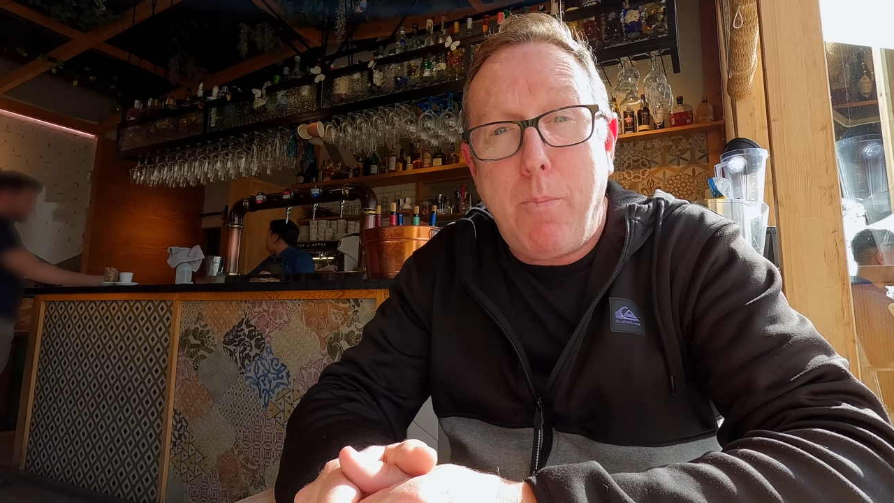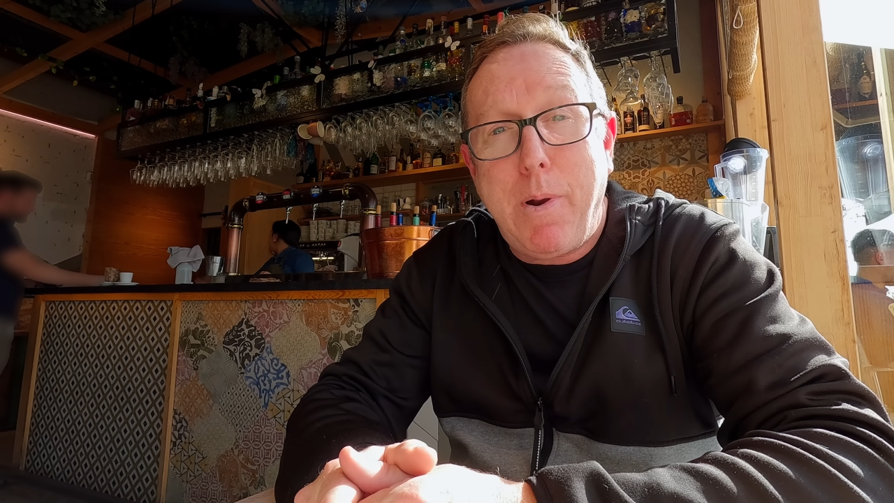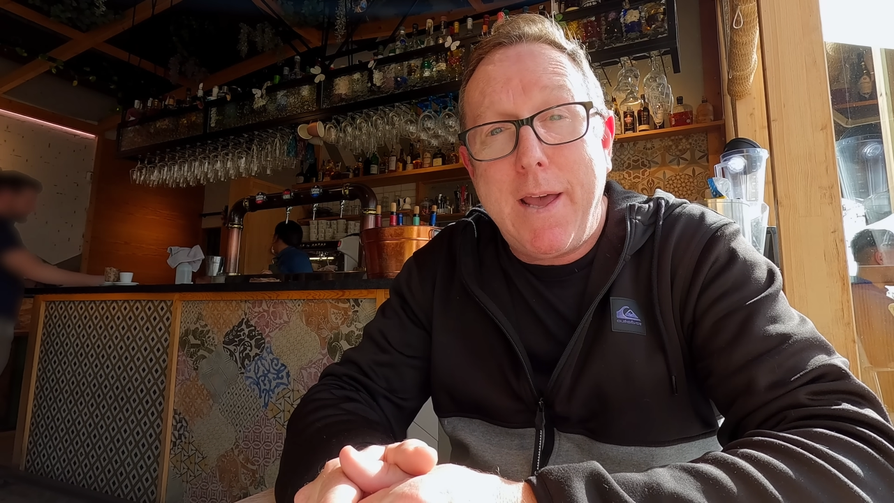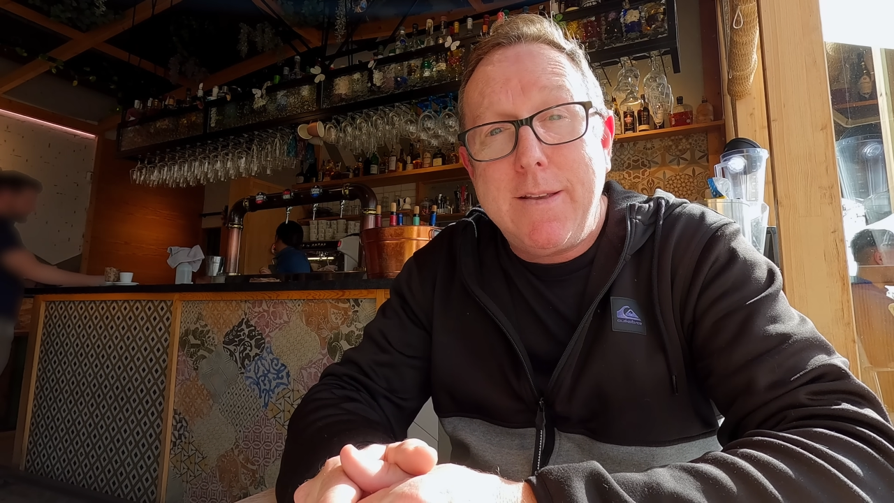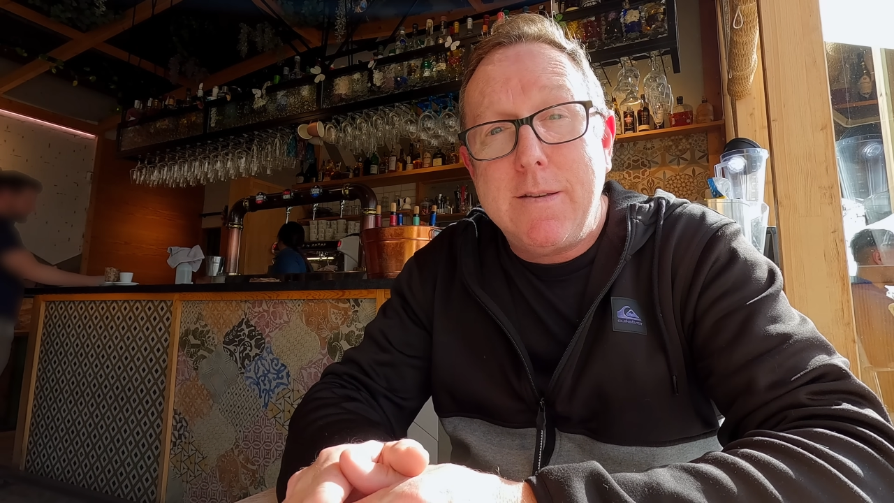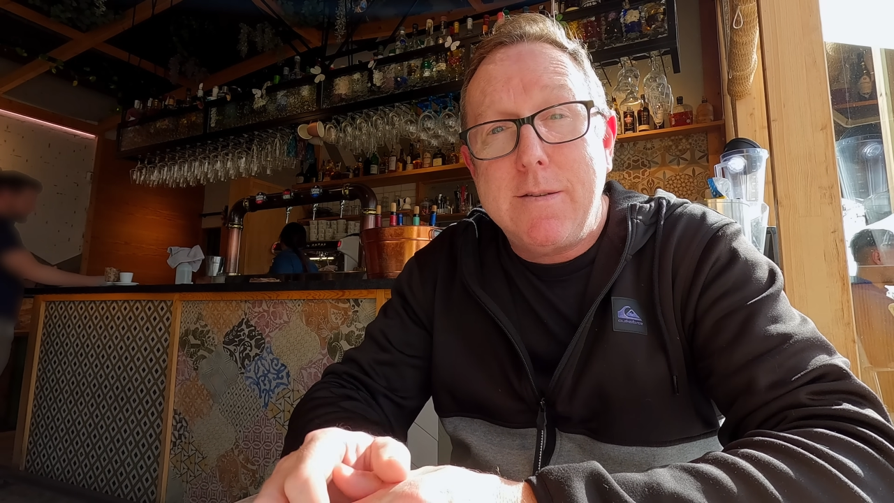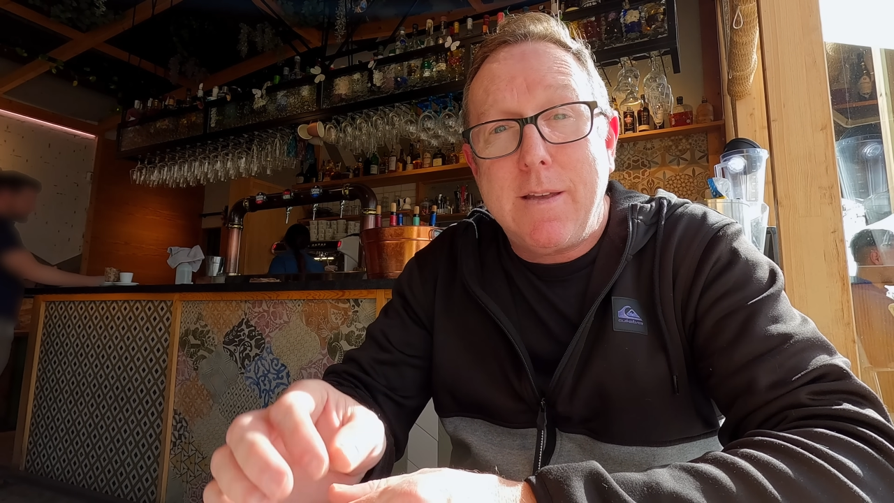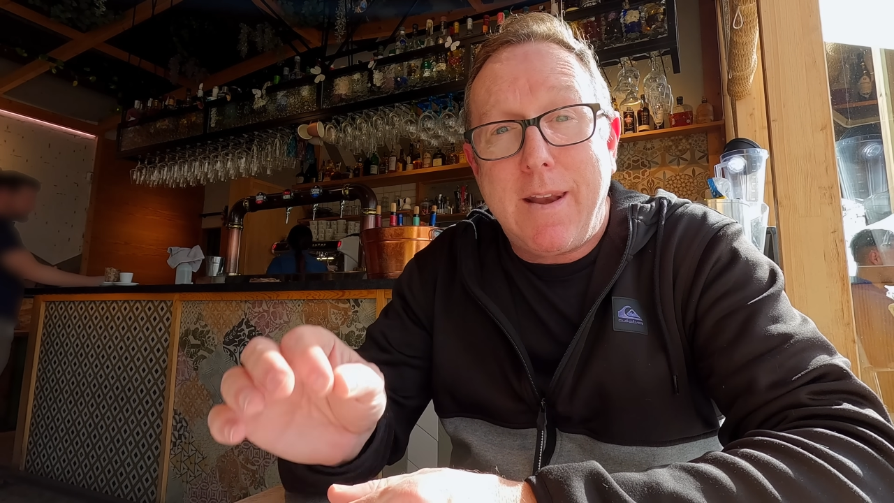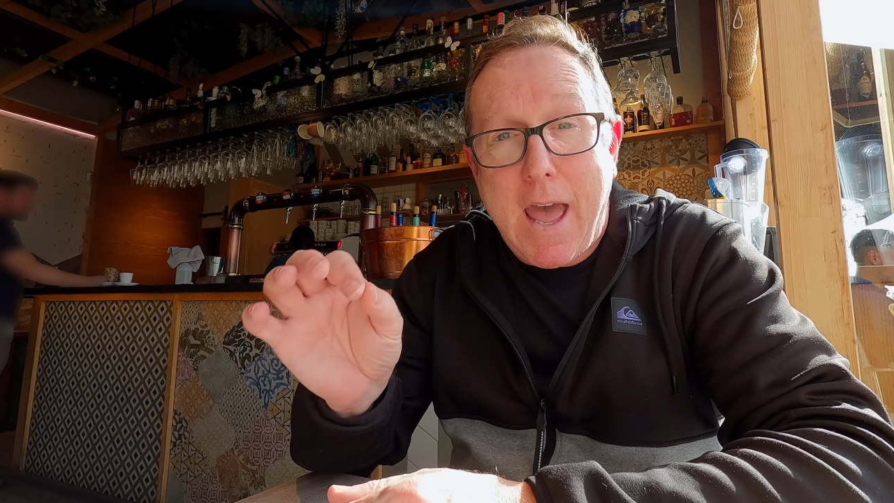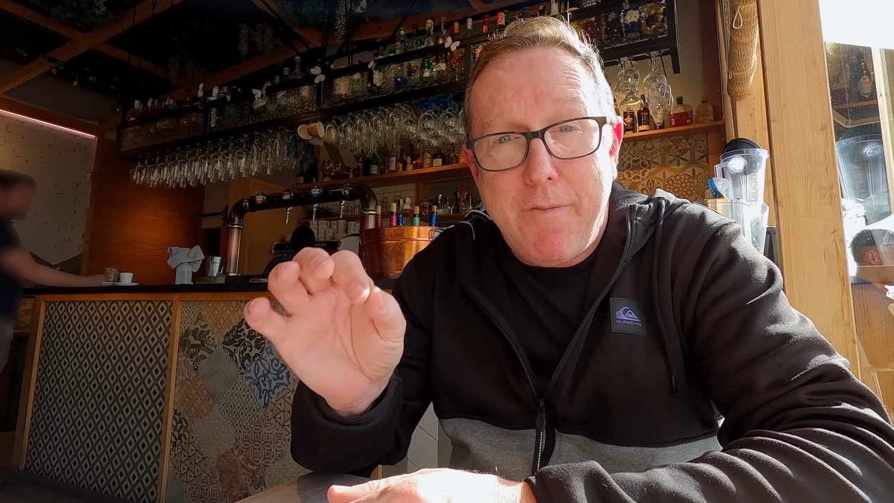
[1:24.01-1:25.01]
places
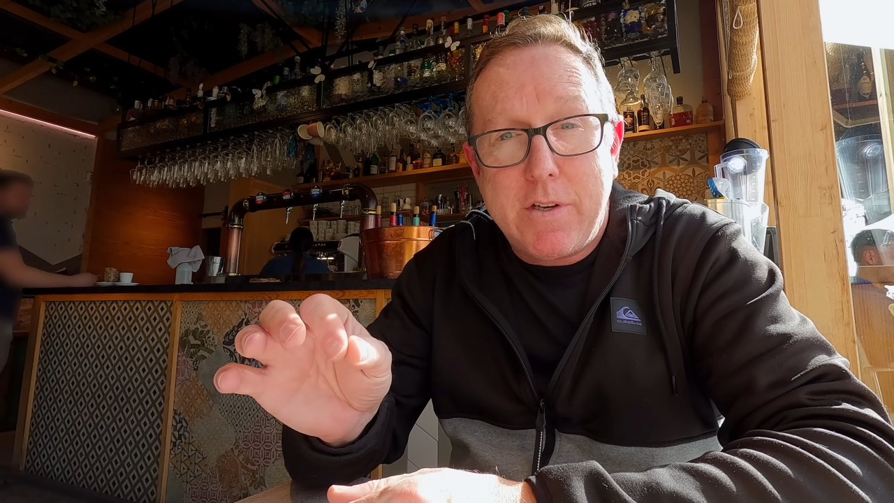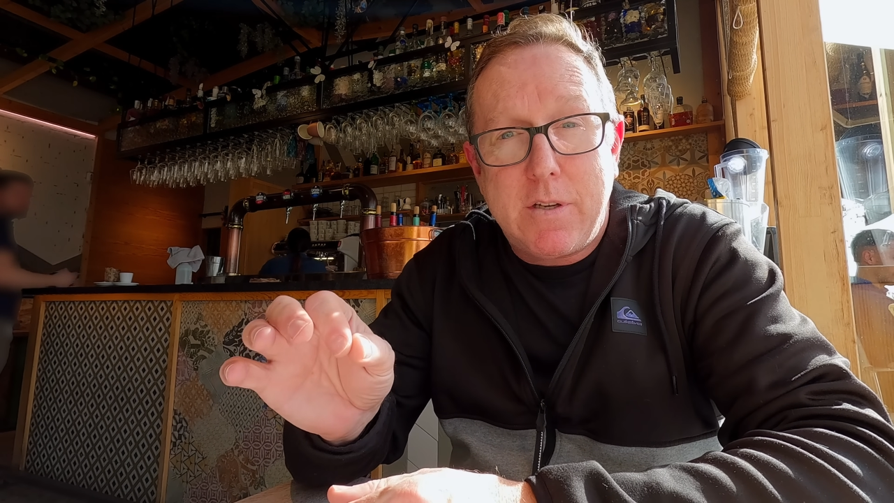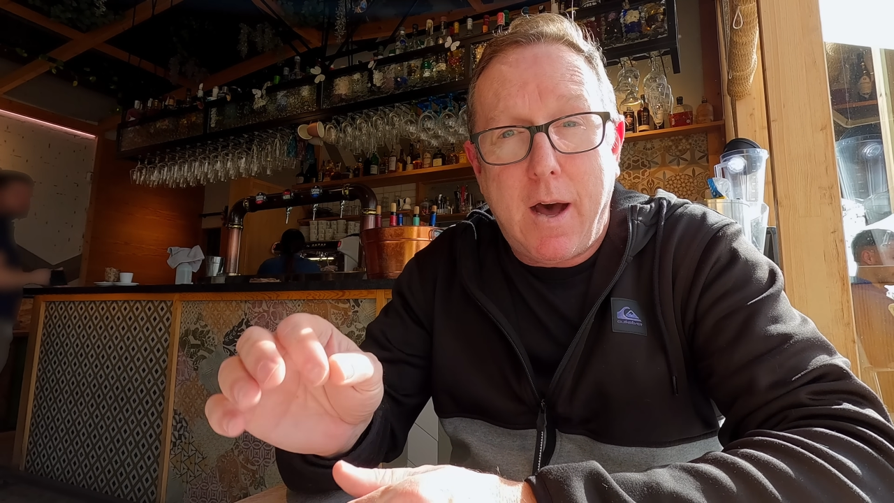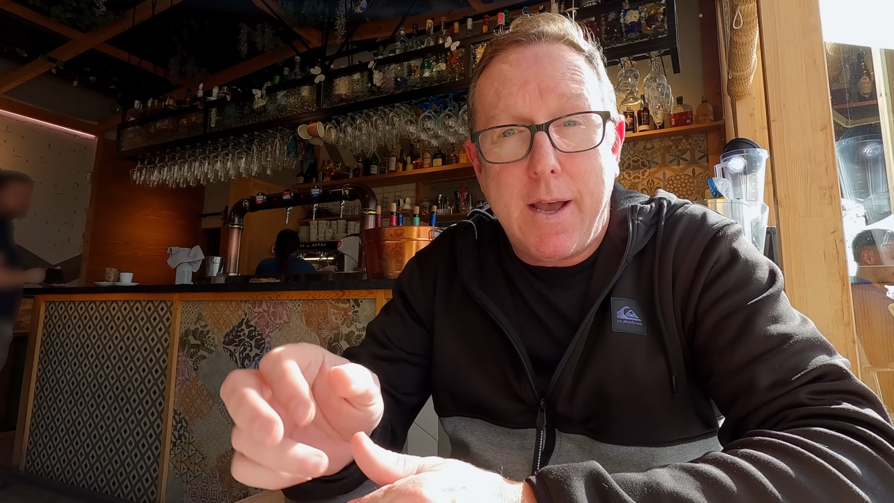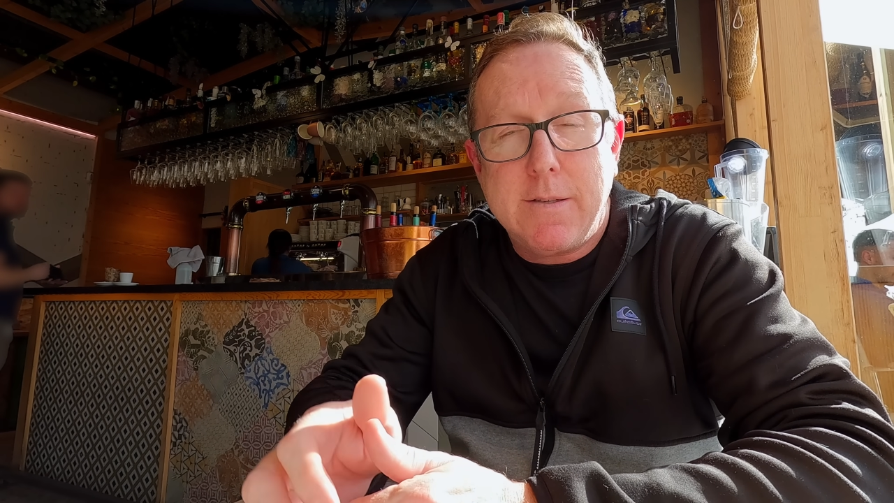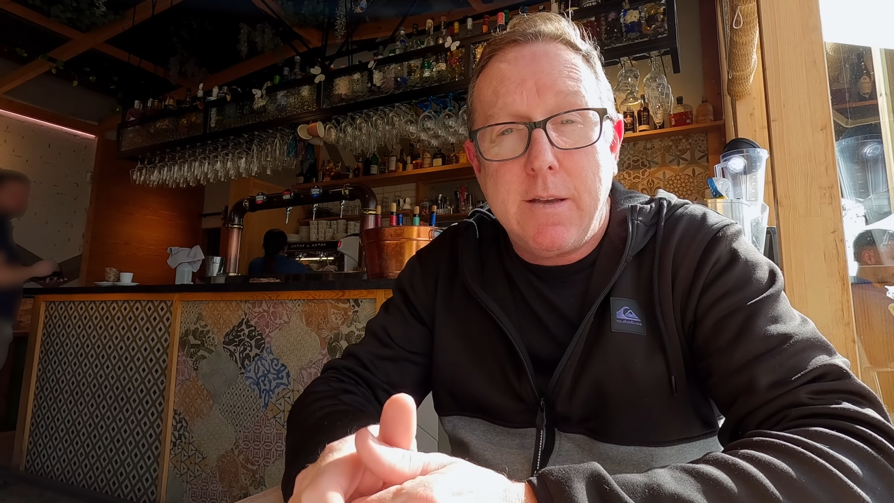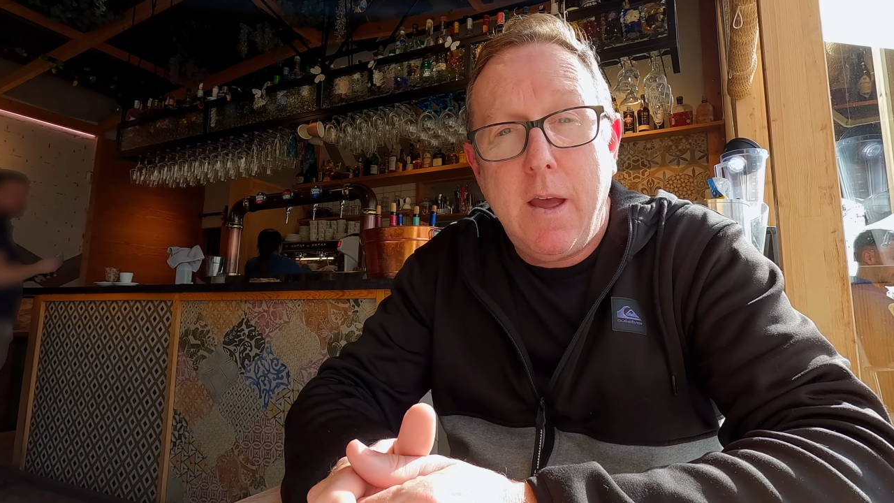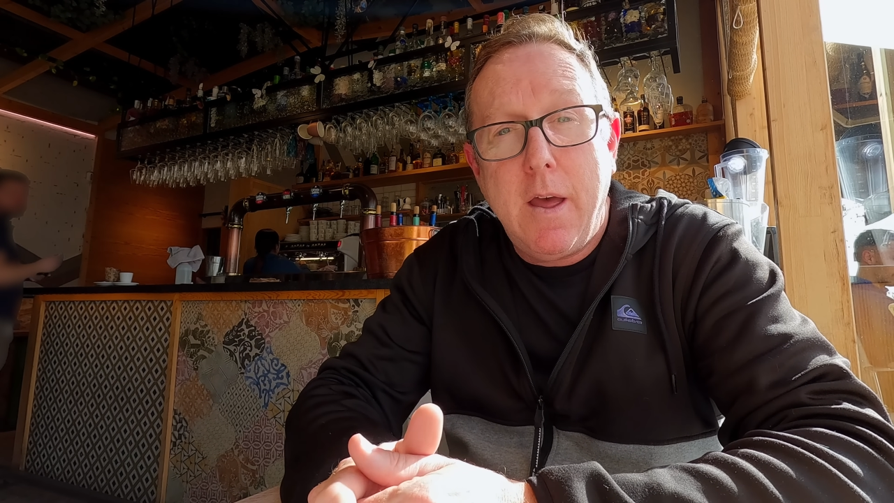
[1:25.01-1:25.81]
that advertise